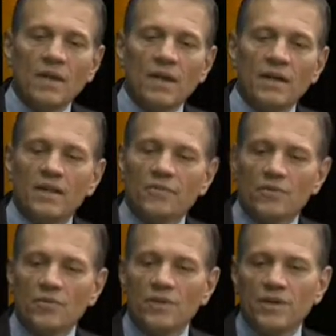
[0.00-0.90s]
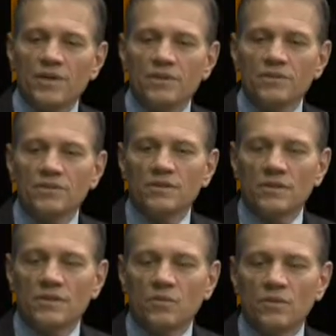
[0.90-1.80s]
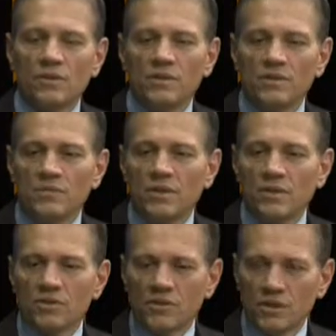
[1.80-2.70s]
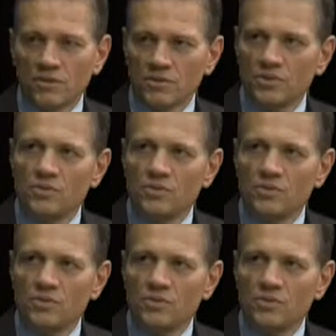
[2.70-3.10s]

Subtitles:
and every 3 years we submit ourselves